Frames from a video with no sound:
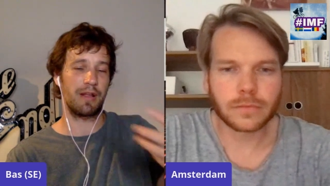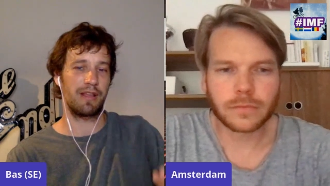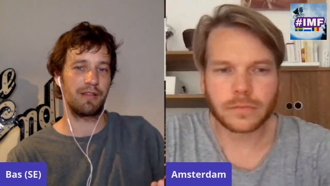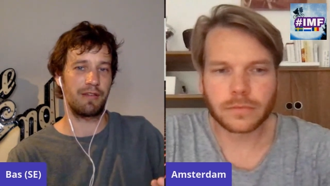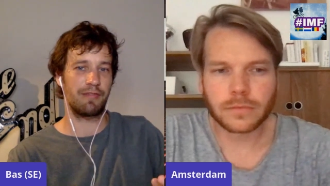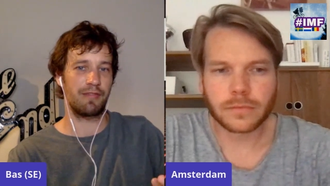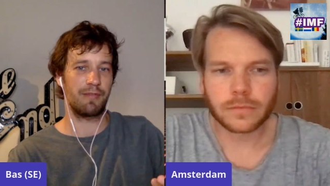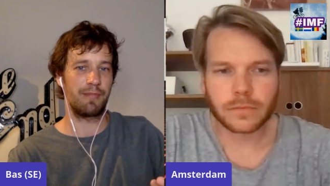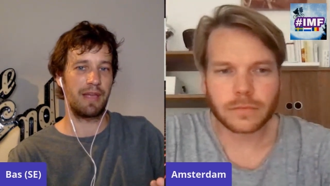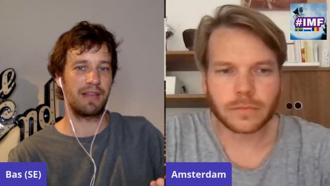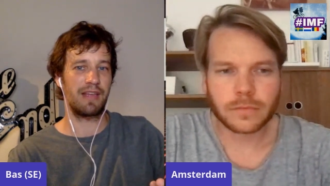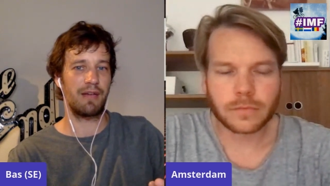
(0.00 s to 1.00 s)
Speaker 1: playing with a
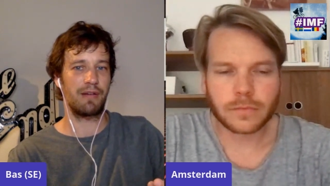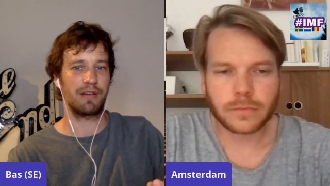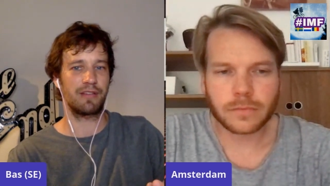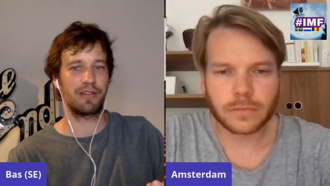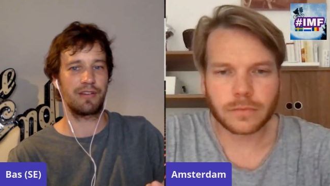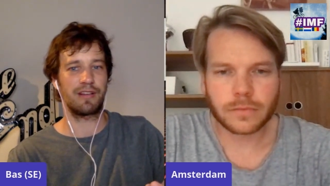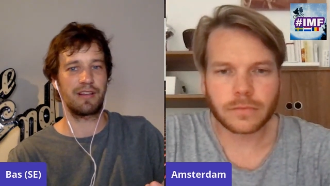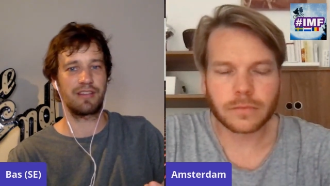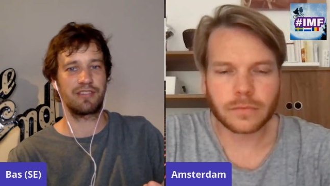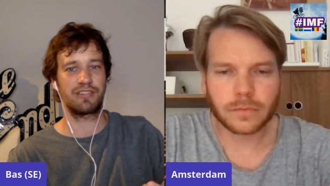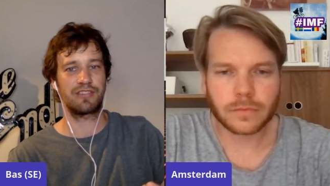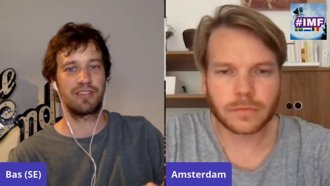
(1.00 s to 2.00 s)
main character that
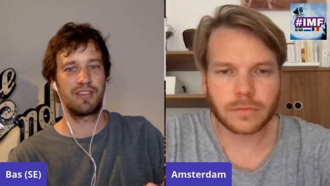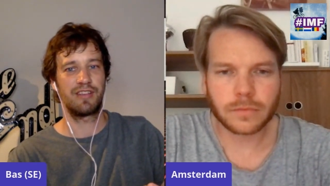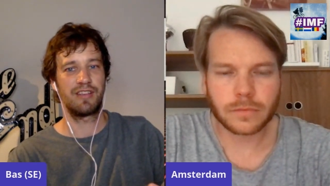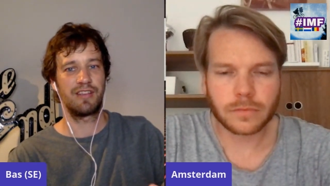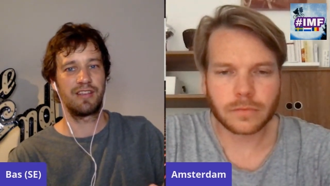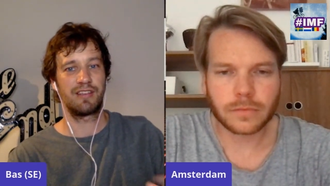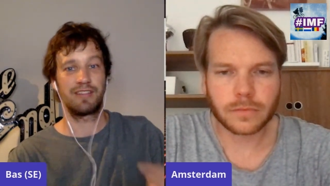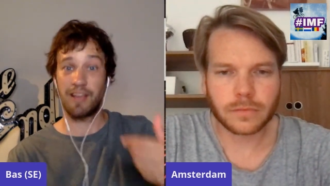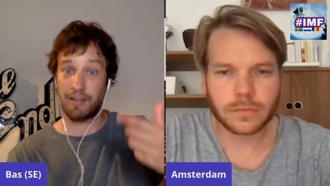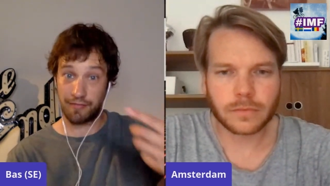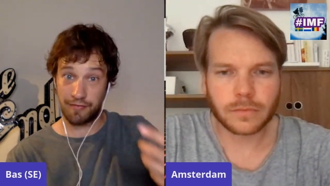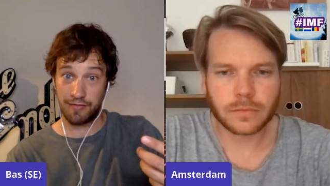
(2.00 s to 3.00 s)
is
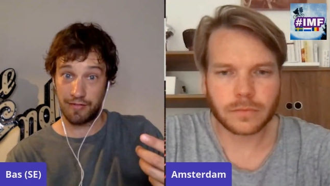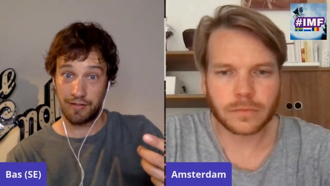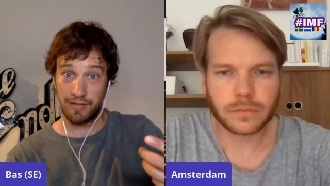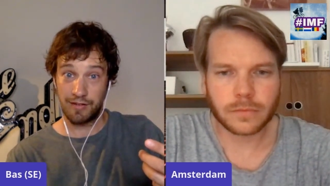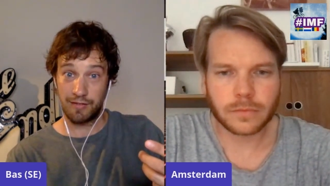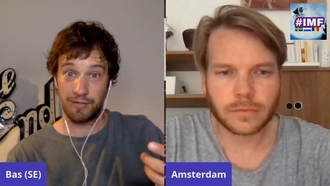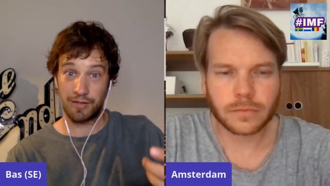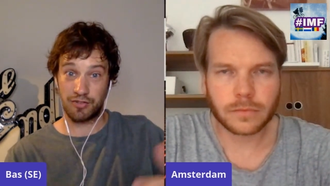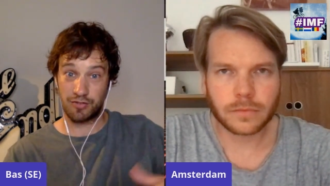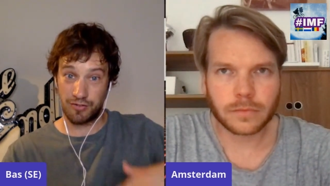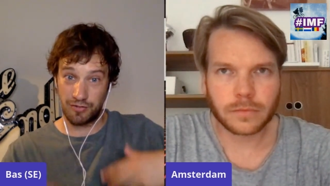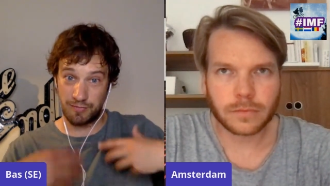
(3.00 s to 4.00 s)
deaf
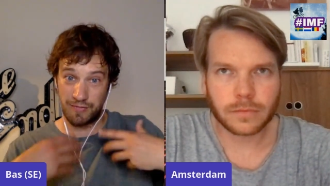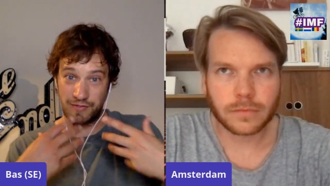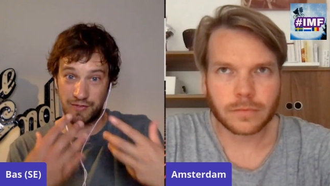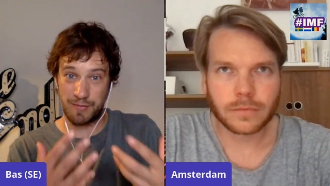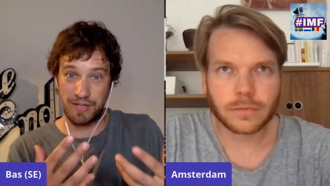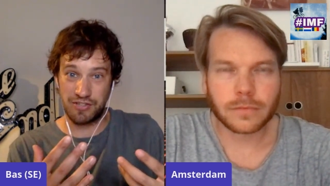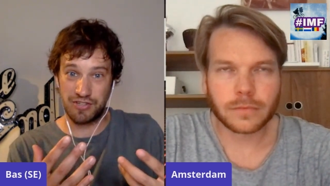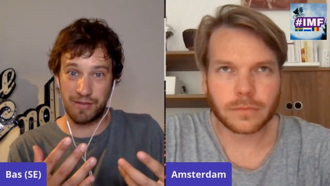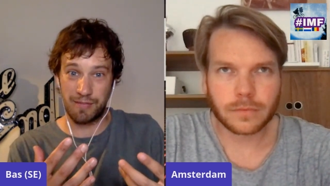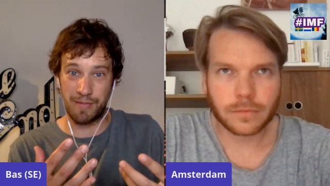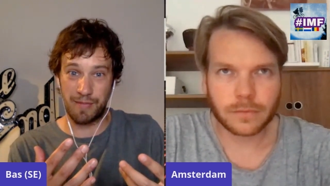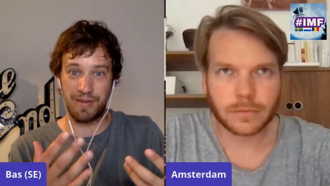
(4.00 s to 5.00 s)
with speech that
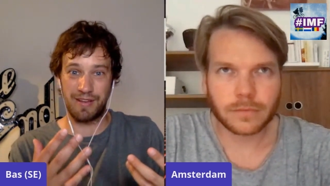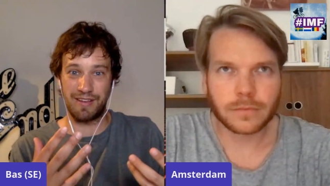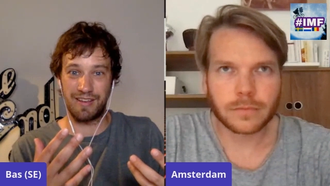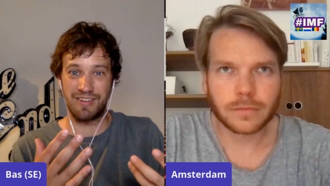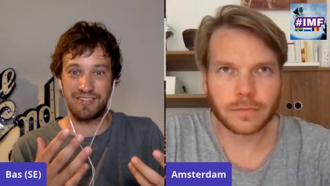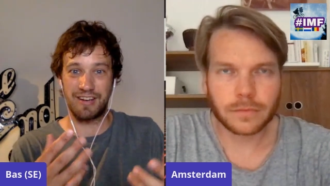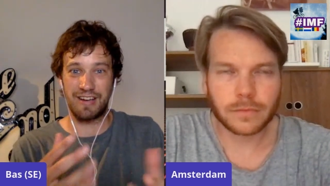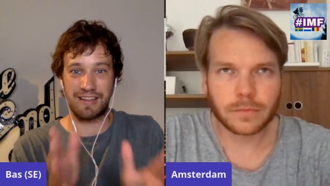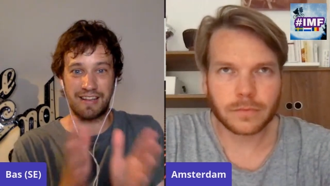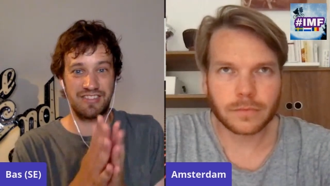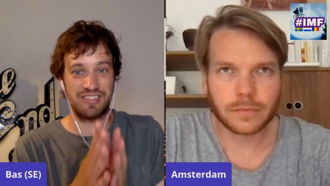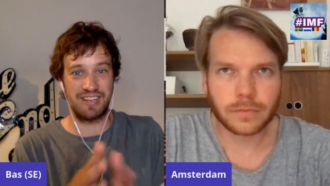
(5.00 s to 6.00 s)
might be easier like
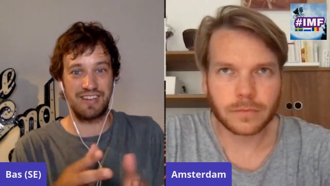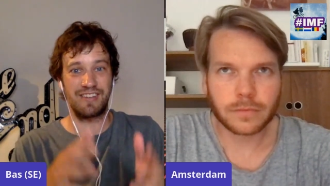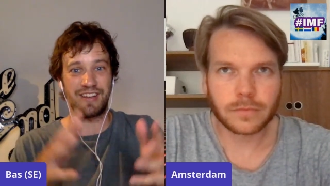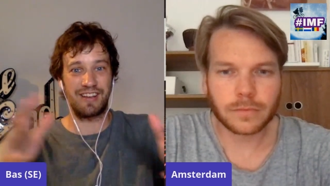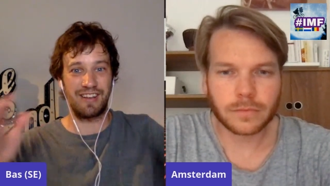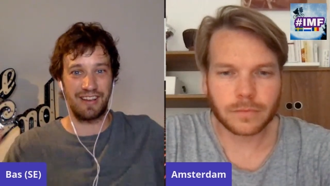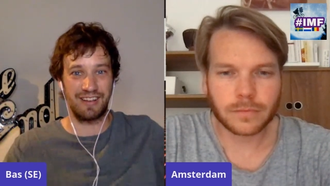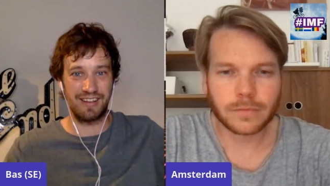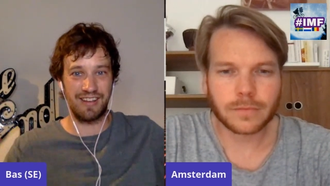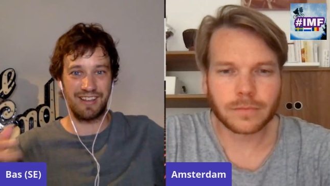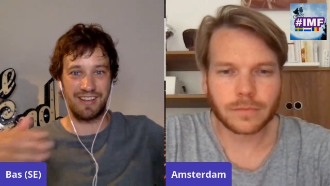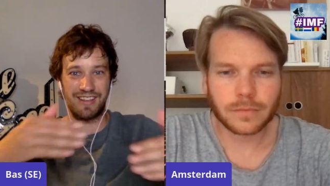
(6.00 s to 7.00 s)
that scene in in
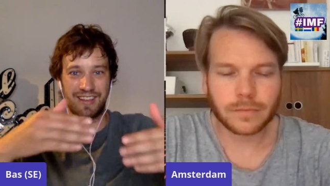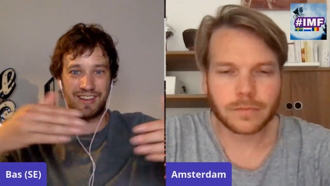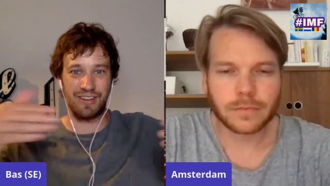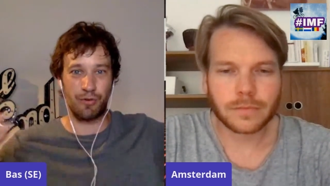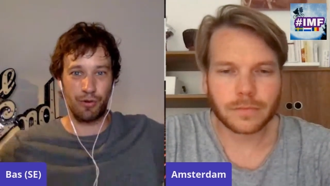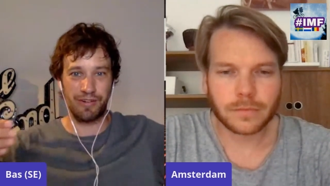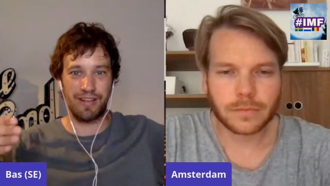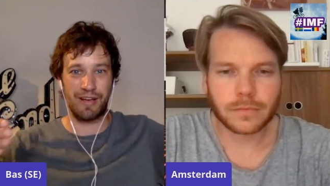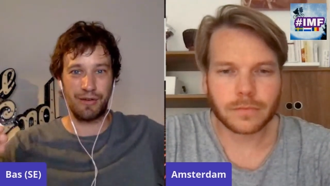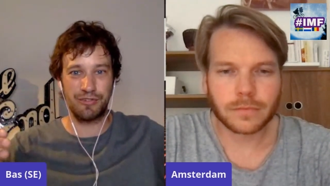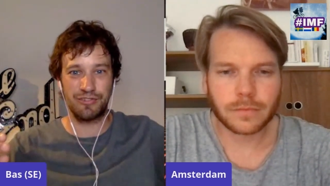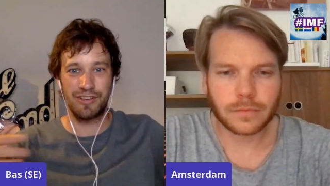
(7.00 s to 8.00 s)
the in the
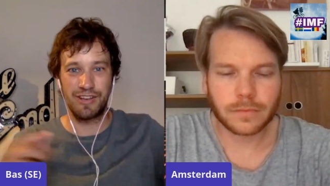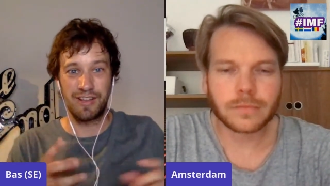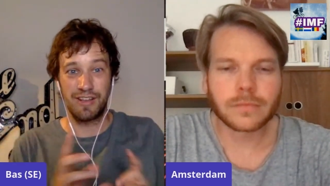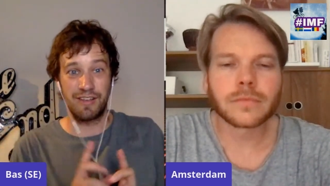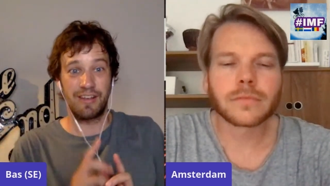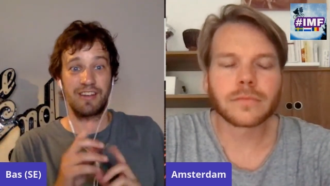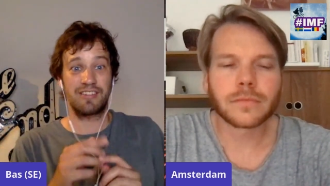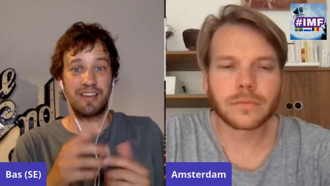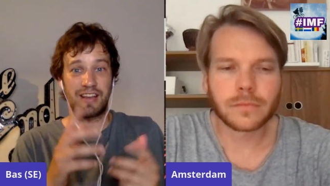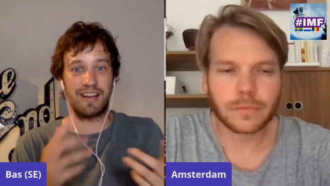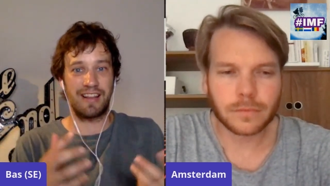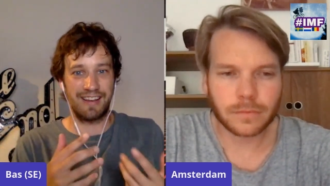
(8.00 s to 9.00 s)
courthouse they
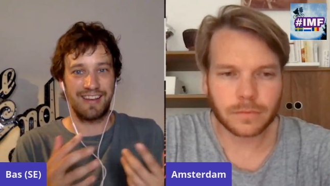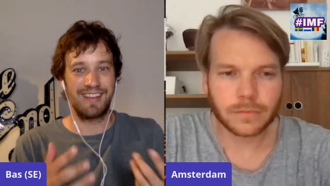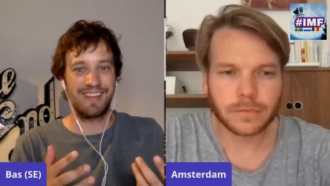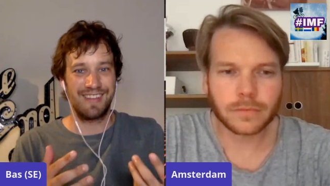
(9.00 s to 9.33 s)
say like